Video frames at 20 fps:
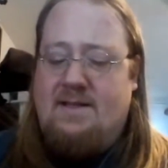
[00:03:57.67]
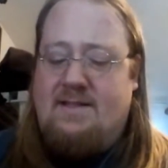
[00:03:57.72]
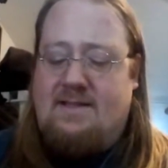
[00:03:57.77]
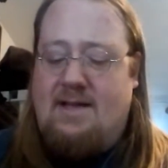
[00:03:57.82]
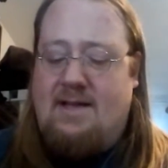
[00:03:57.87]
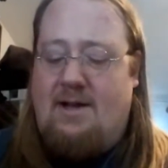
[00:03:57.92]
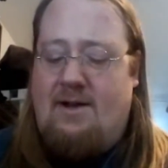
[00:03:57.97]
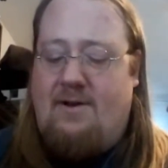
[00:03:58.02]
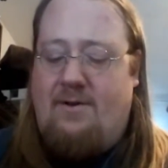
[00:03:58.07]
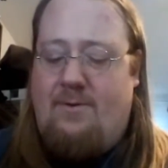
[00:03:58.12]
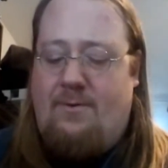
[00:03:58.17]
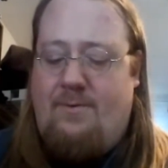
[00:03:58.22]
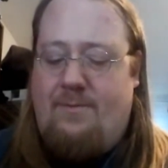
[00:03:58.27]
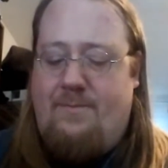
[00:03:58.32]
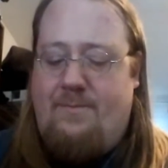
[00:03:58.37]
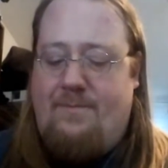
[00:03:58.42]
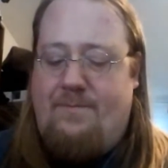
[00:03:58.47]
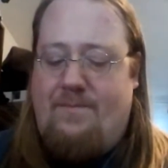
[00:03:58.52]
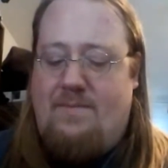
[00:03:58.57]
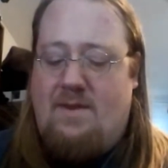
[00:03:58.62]
So
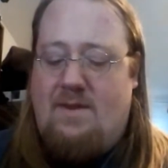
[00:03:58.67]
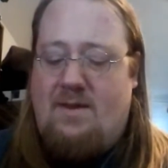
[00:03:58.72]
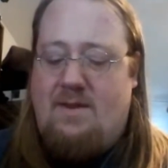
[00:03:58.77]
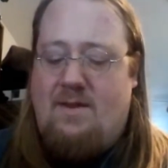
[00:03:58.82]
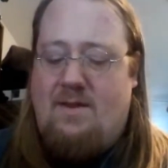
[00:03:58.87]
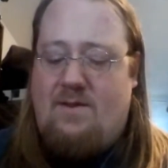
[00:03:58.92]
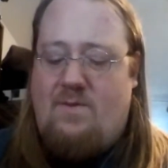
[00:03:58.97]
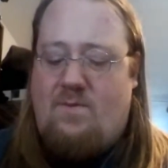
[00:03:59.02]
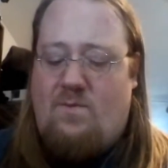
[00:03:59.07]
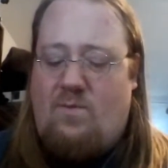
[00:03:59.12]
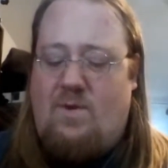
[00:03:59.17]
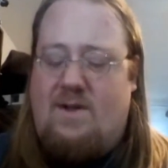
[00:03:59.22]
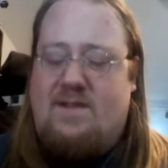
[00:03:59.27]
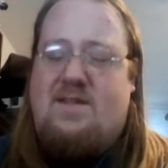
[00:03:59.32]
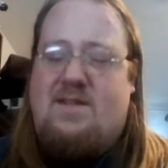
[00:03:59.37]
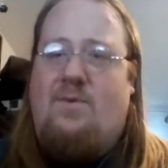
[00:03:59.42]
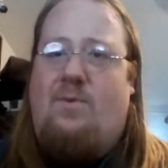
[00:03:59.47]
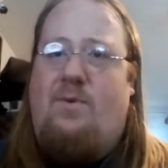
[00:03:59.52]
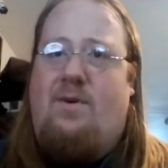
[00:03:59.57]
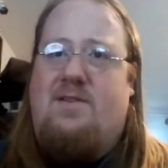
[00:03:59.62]

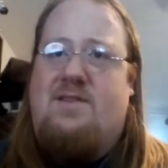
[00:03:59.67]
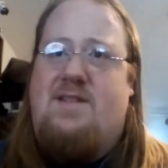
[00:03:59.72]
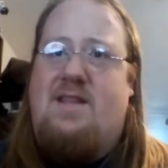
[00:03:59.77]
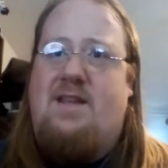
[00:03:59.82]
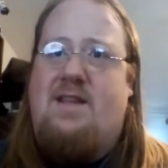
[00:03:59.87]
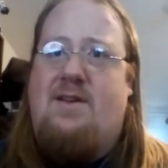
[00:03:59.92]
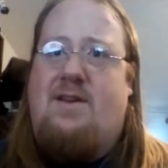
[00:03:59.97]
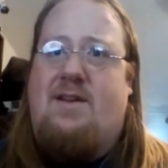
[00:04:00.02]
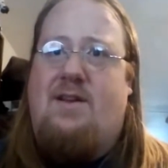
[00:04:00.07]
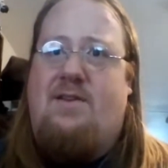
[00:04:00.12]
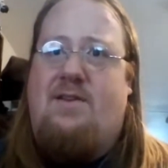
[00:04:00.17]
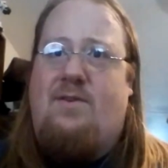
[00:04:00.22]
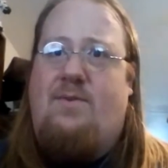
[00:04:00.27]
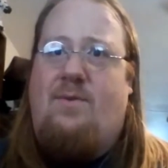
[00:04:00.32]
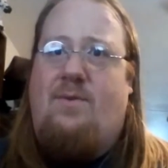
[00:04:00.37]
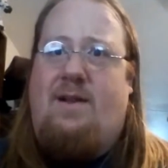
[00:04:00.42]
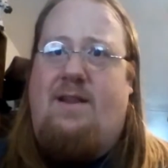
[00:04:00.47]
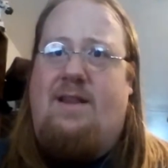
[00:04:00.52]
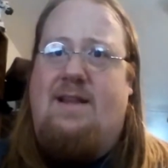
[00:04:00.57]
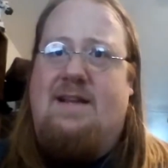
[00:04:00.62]
what's the worst thing do
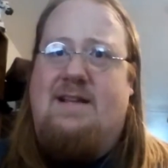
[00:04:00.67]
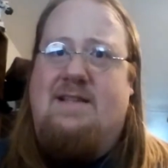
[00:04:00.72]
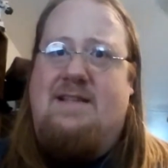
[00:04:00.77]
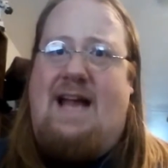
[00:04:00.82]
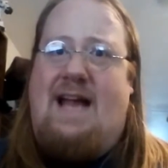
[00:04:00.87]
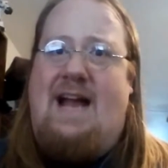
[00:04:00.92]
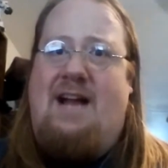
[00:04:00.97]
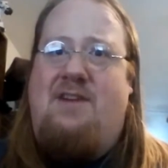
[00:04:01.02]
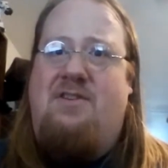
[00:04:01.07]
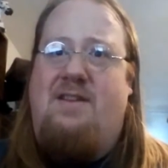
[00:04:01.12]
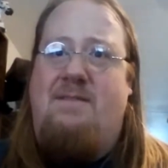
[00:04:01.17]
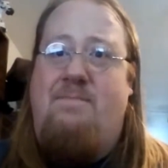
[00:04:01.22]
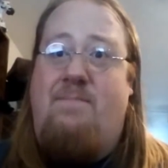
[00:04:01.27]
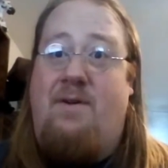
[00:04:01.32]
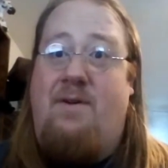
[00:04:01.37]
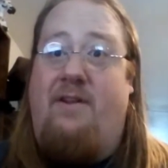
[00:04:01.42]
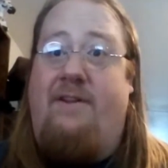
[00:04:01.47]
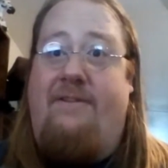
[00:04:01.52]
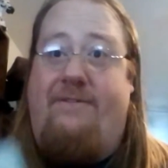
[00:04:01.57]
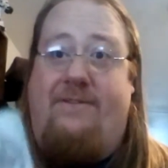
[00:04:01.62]
really is actually
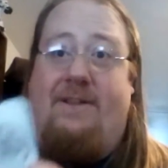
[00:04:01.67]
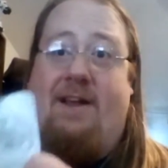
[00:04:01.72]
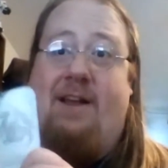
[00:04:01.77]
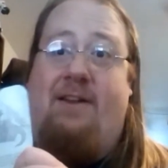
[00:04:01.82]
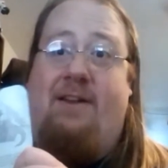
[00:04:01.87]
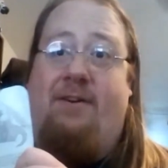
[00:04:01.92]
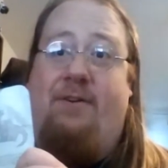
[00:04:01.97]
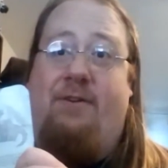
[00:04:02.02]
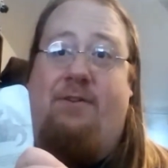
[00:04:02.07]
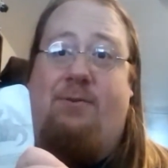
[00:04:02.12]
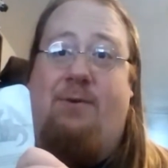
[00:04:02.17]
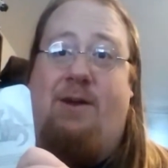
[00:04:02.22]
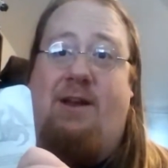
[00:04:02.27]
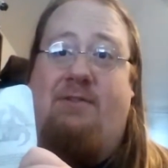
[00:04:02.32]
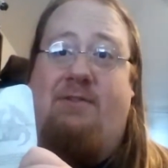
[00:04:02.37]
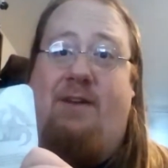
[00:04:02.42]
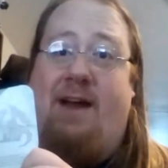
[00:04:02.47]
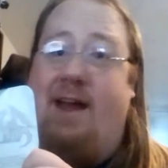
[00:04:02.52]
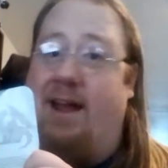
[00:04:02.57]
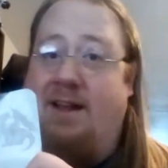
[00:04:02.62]
build a flight of
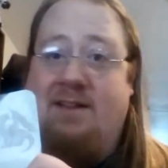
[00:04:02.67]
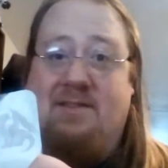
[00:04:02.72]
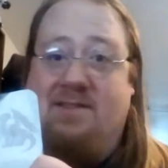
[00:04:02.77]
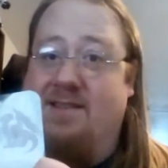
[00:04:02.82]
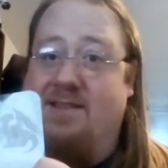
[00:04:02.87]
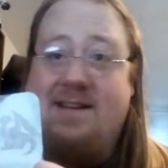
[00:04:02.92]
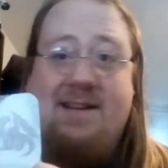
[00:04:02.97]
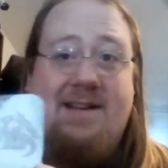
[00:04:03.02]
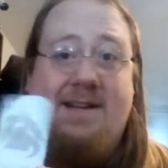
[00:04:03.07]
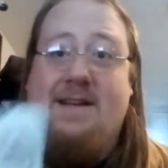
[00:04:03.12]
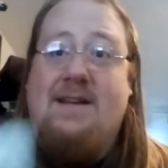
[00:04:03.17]
earthquake dragons.